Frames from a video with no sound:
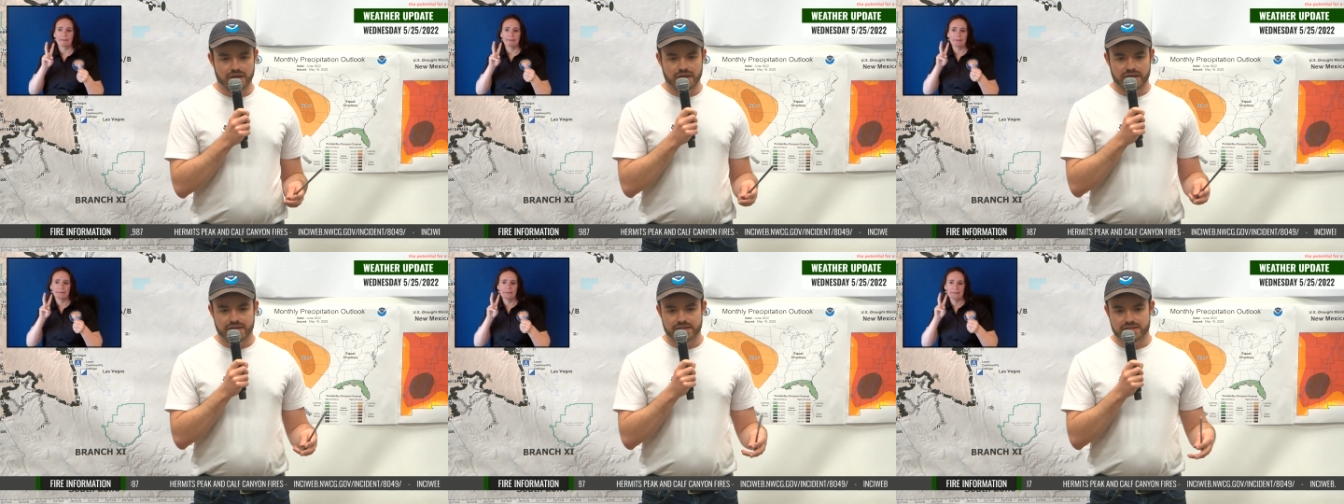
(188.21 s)

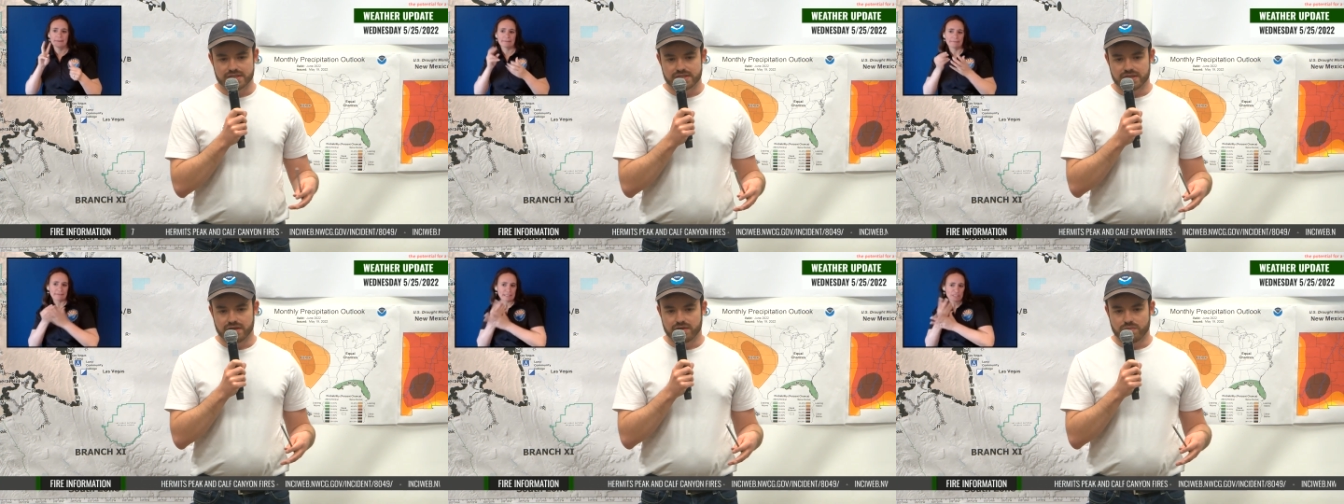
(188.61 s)

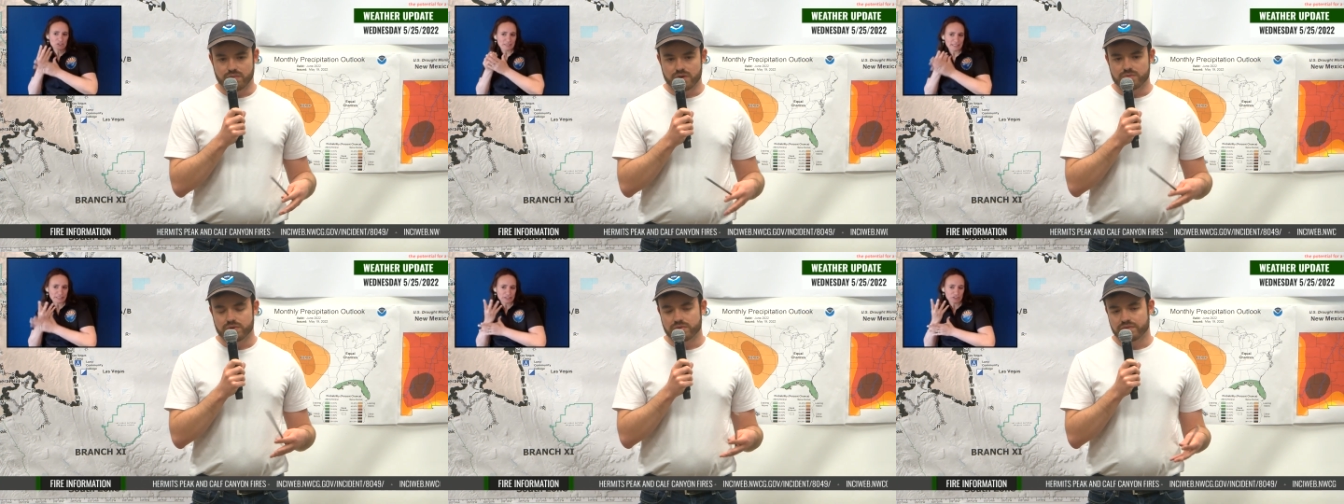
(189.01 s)
it's uh,
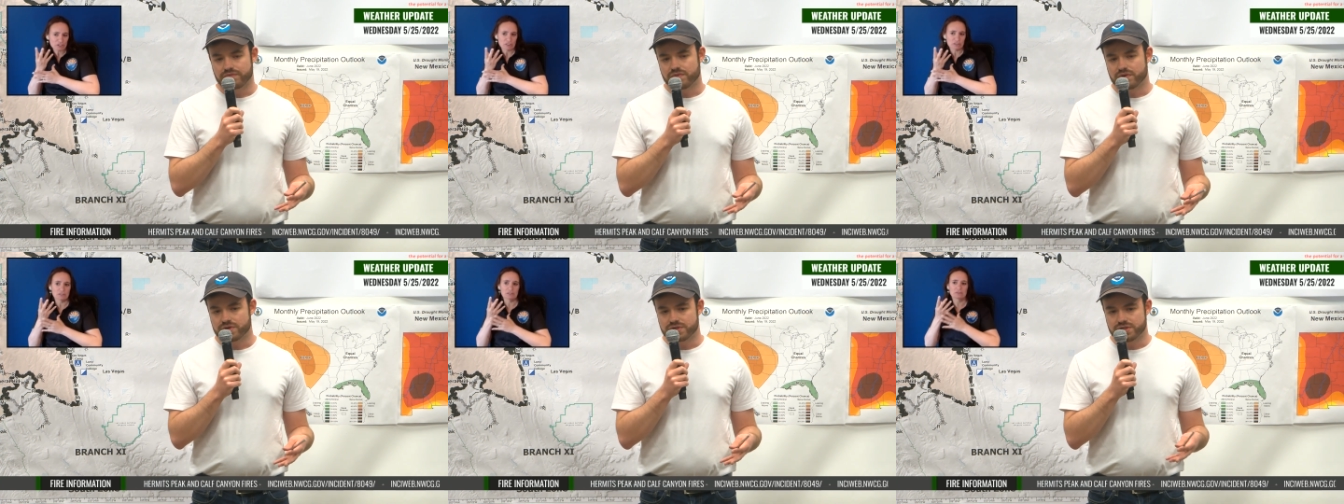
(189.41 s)
what we
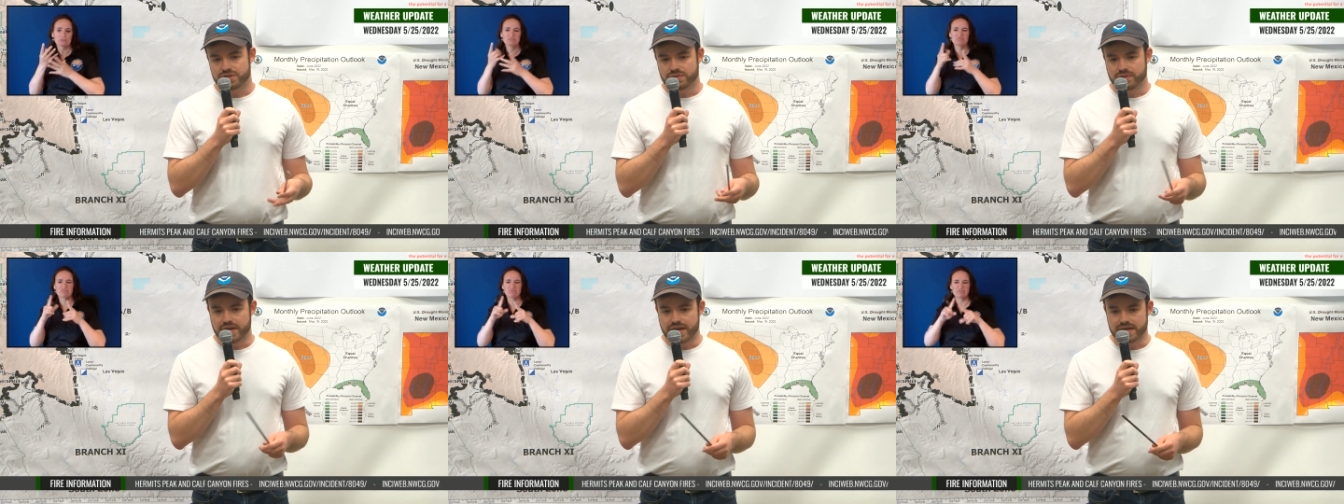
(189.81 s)
refer
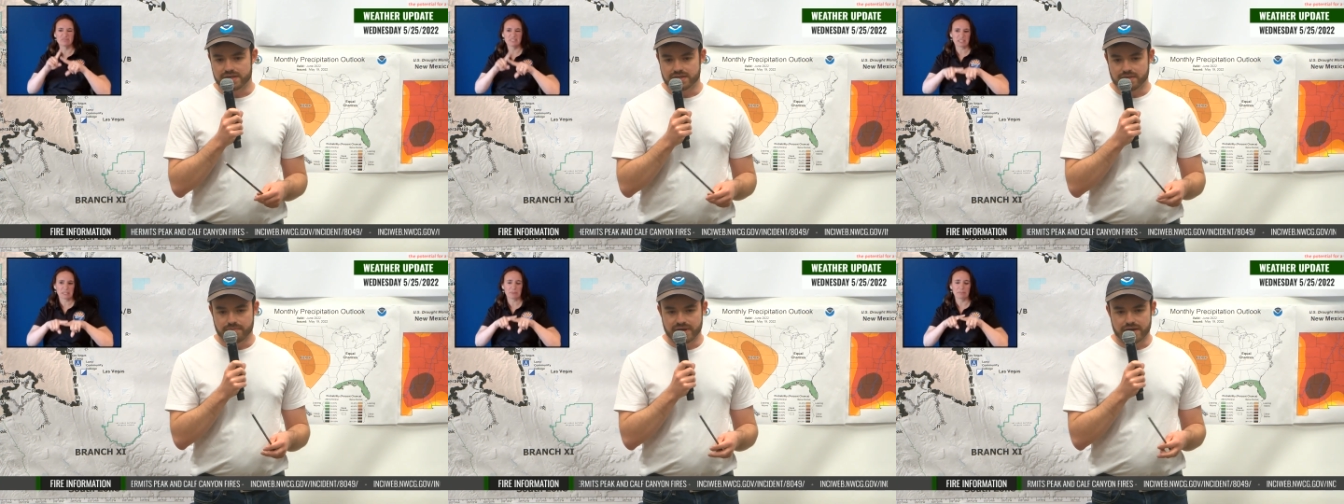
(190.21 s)
to as
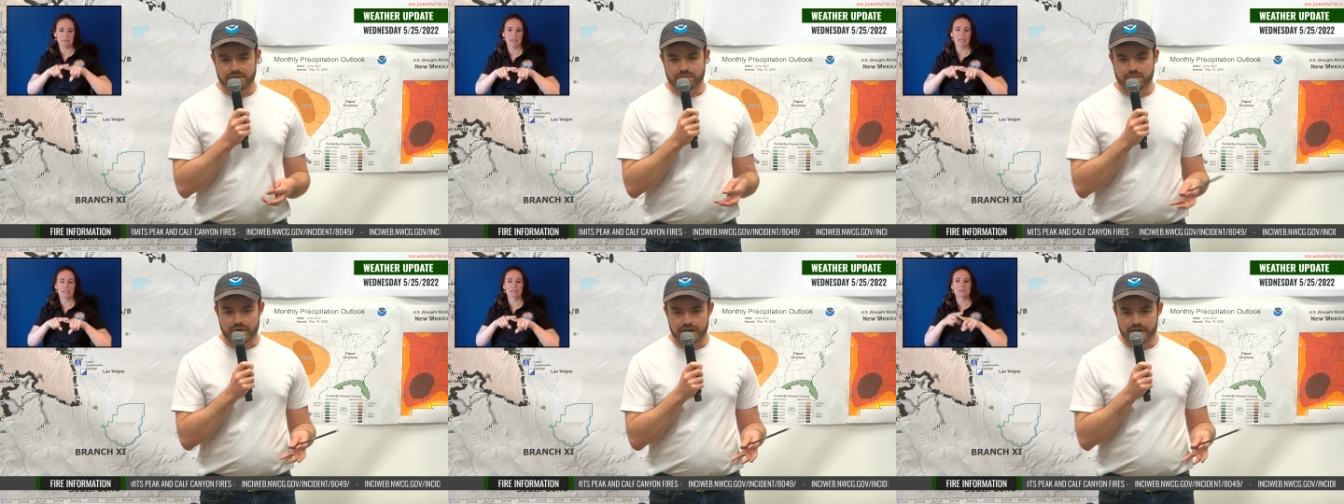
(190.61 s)
the amount
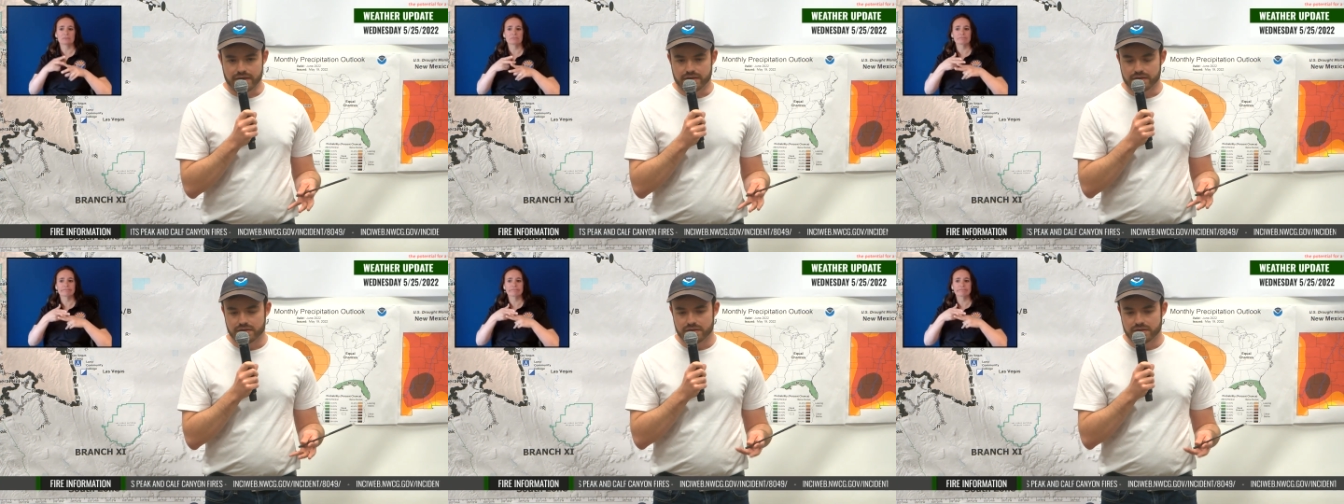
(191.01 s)
of rain